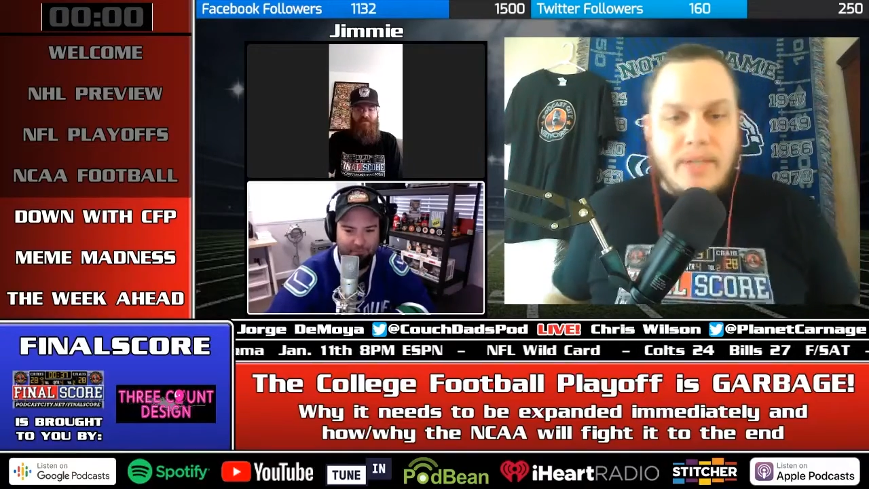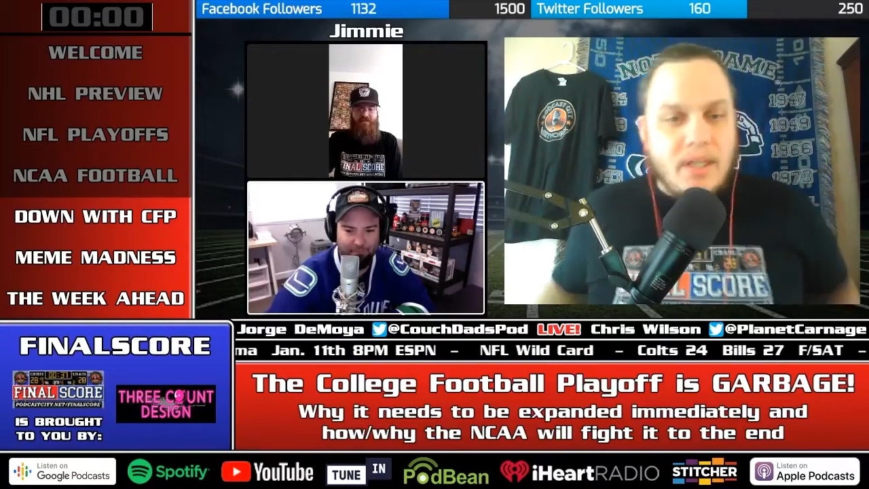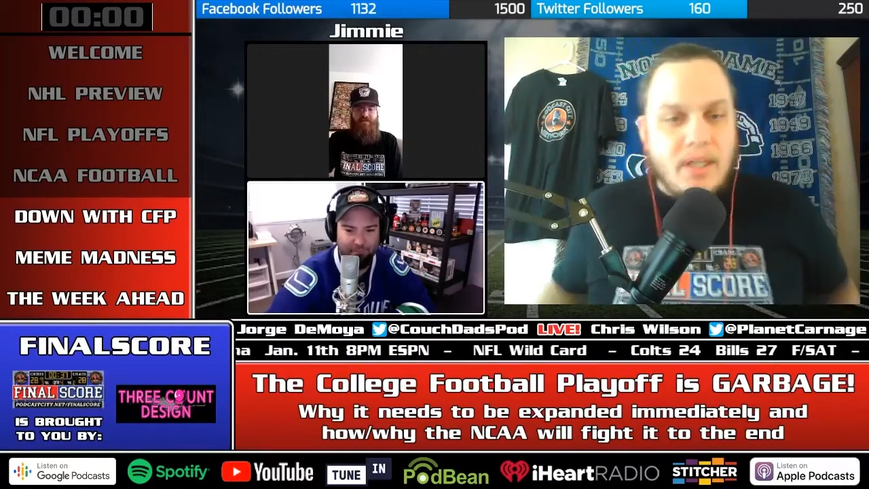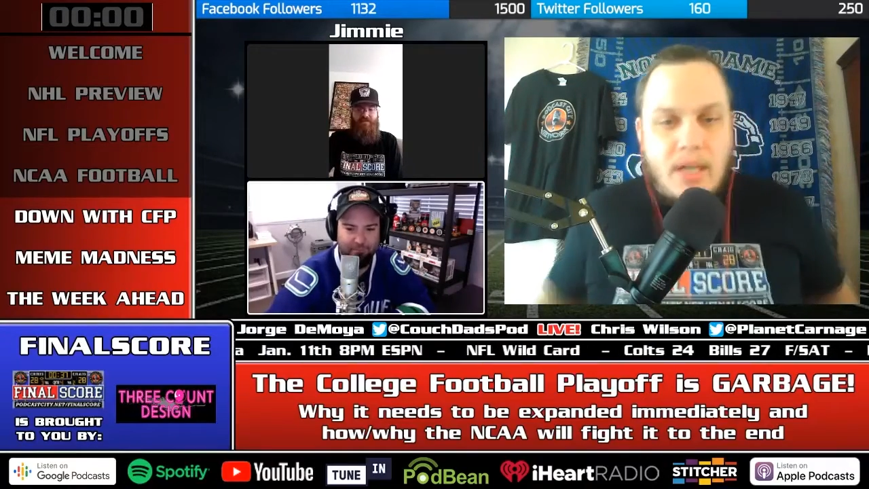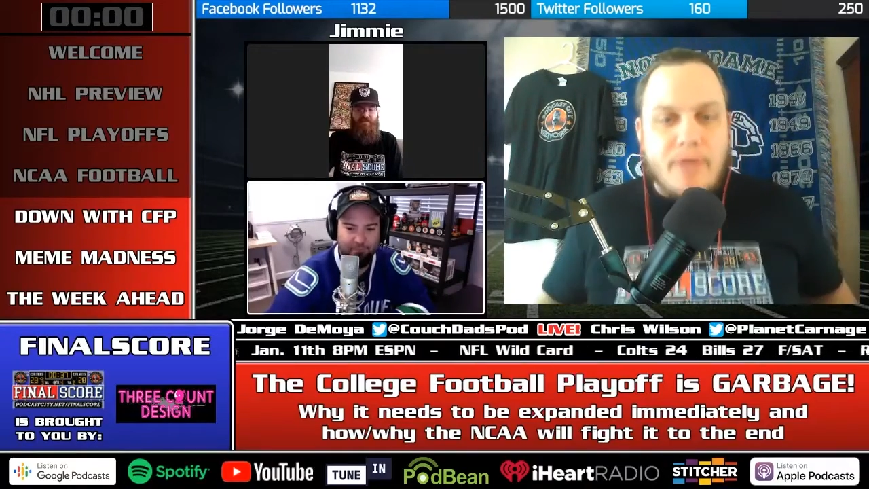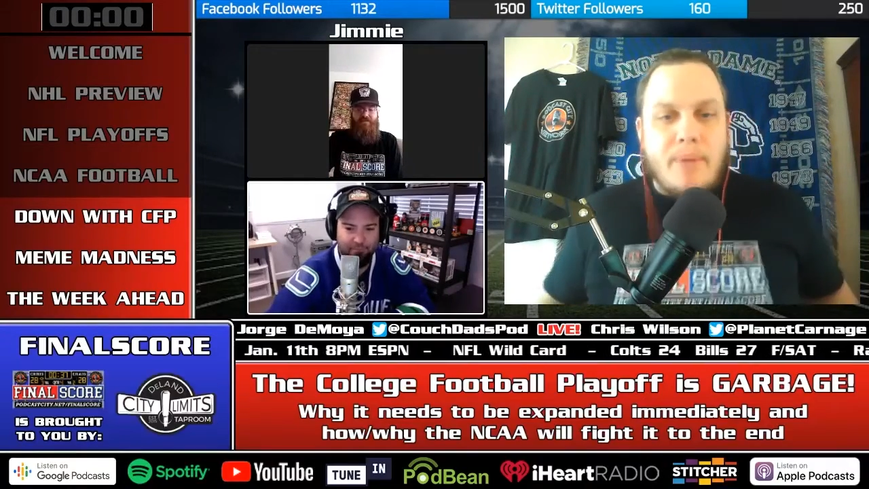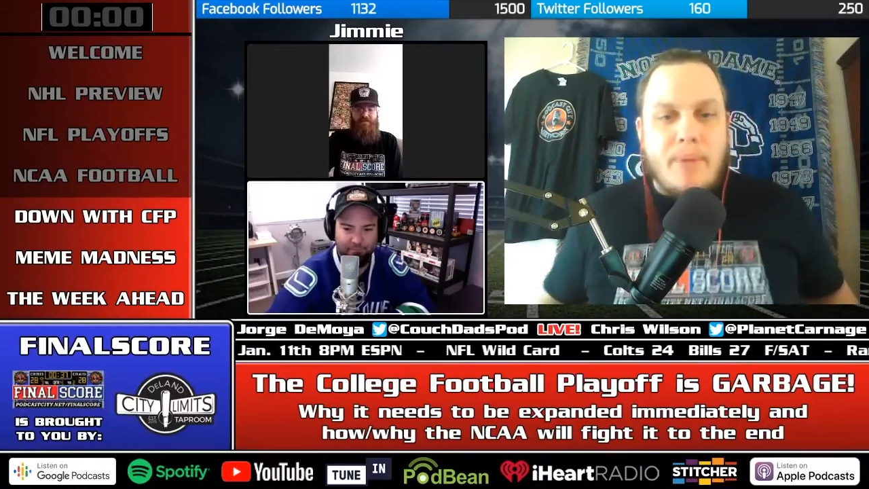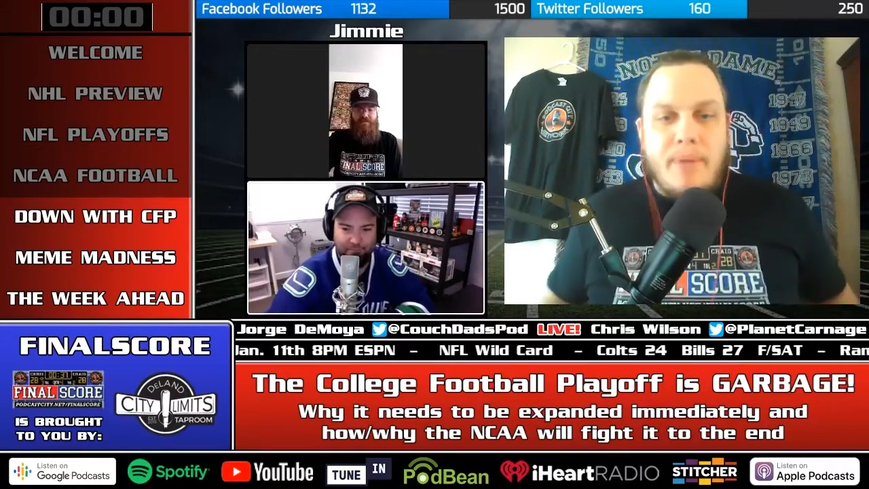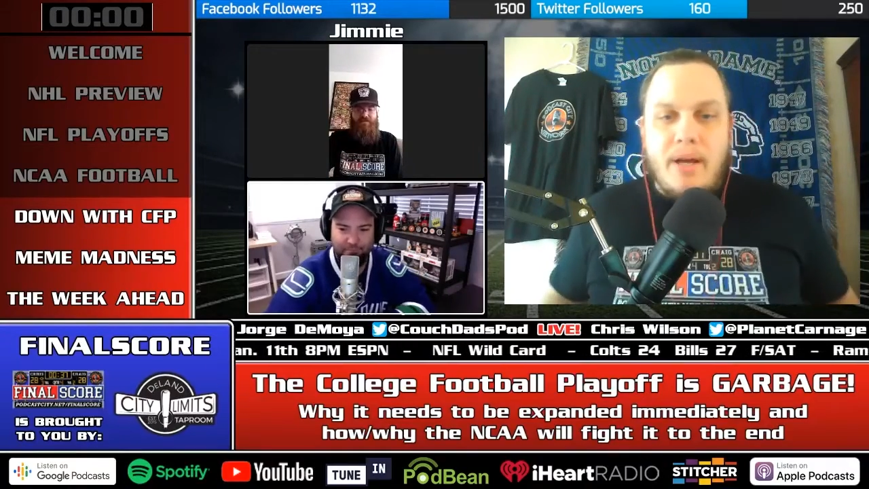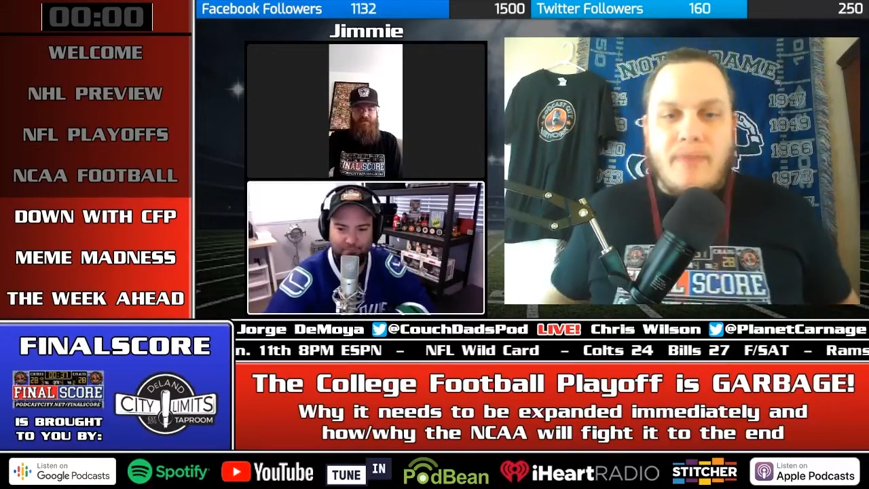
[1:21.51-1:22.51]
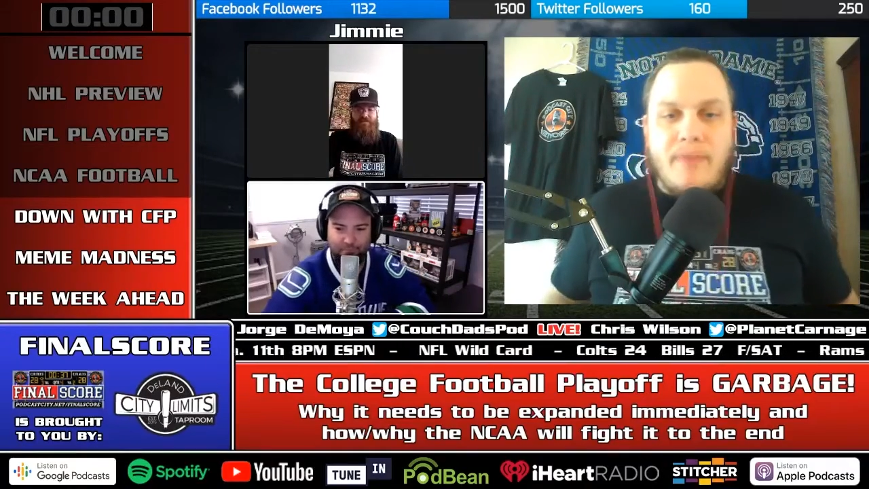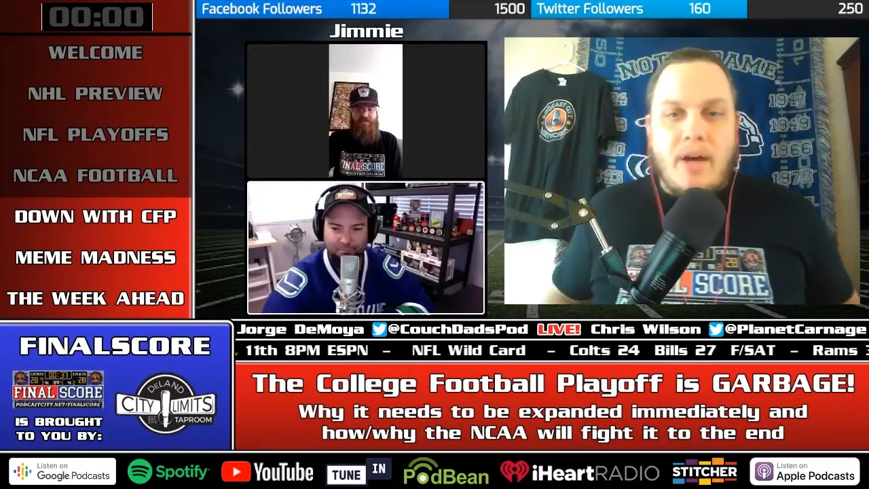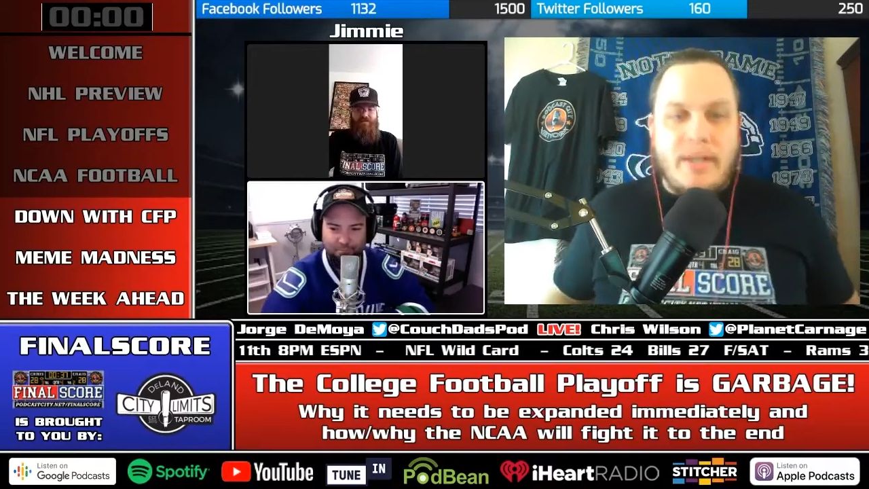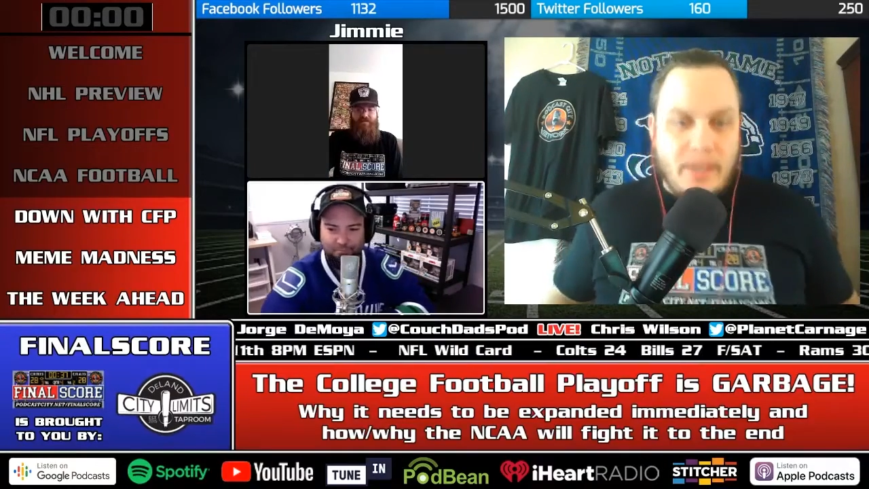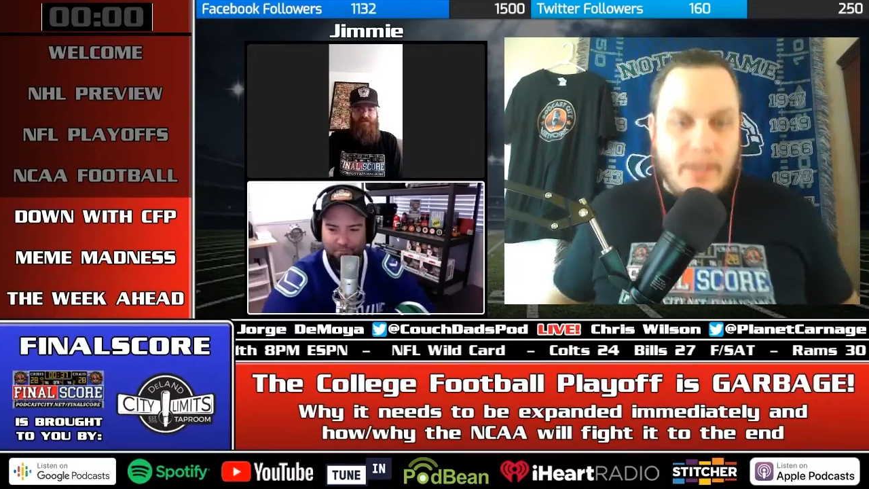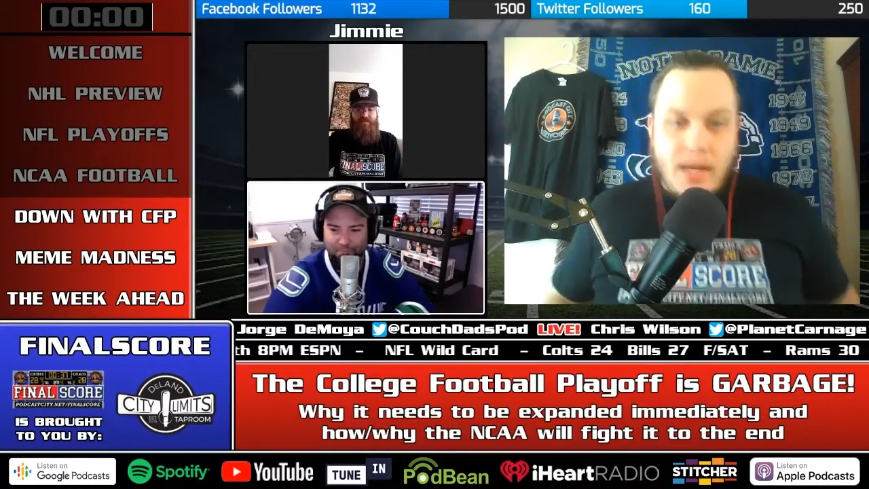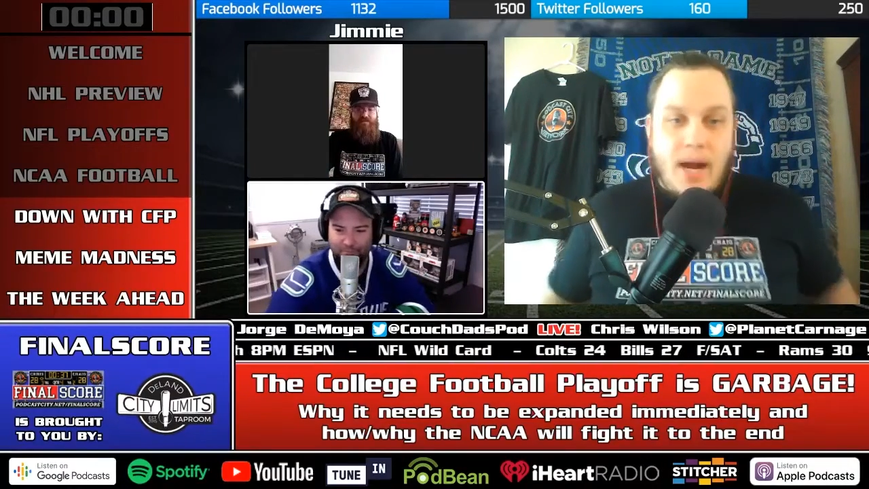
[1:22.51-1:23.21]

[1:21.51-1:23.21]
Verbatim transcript: You get a lot of great playoff hockey.